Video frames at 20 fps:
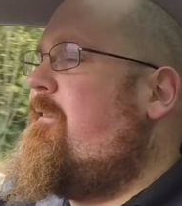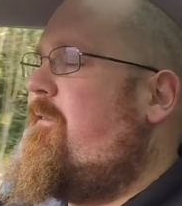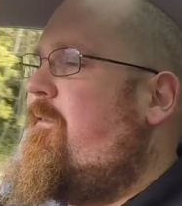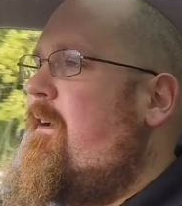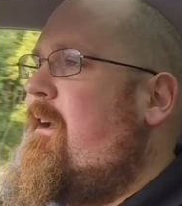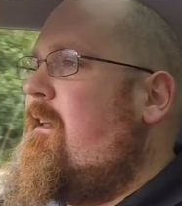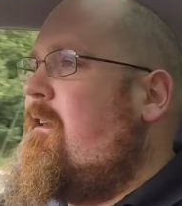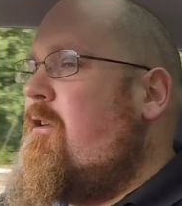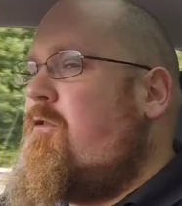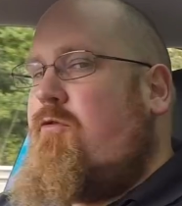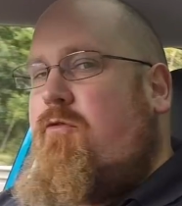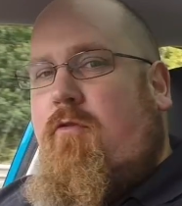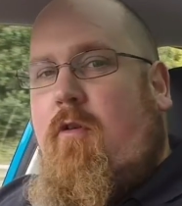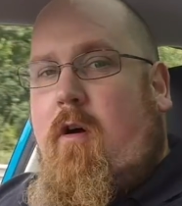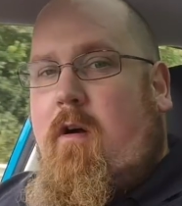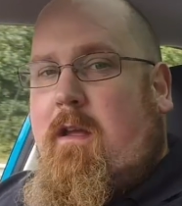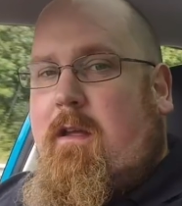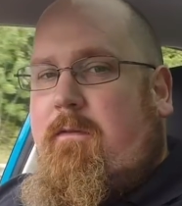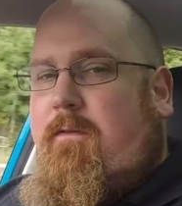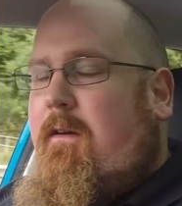feel and
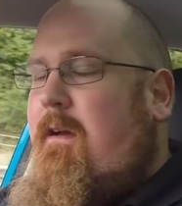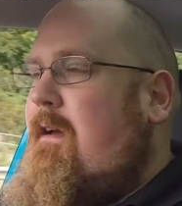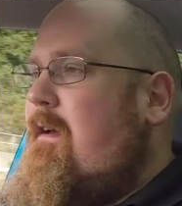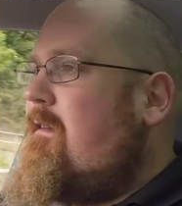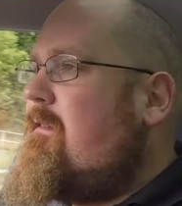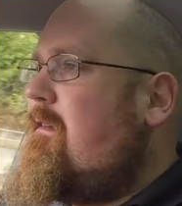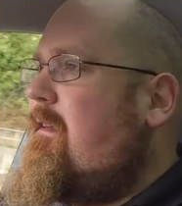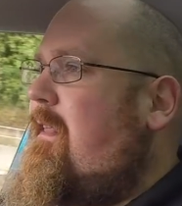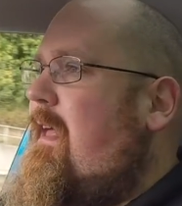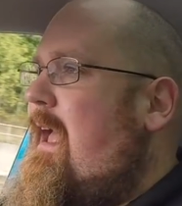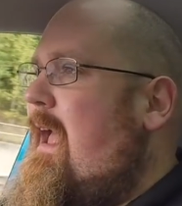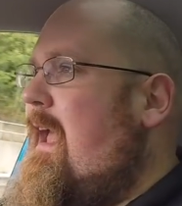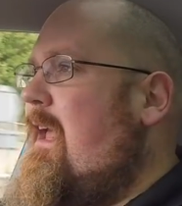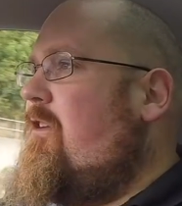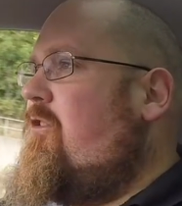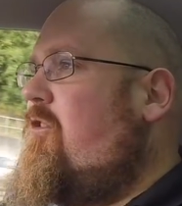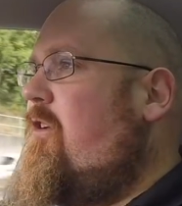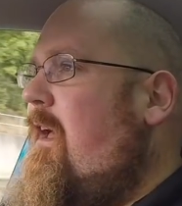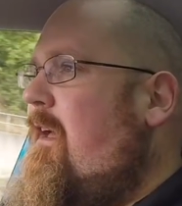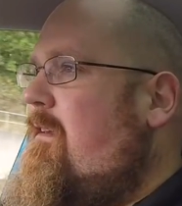drive to the
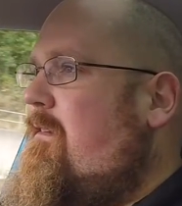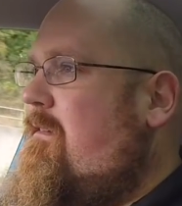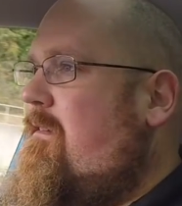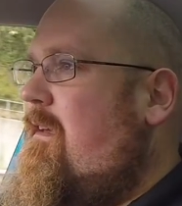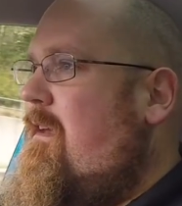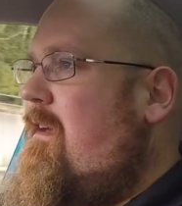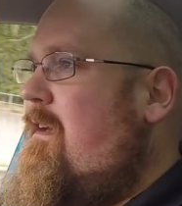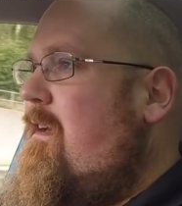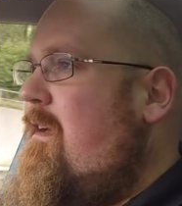HS.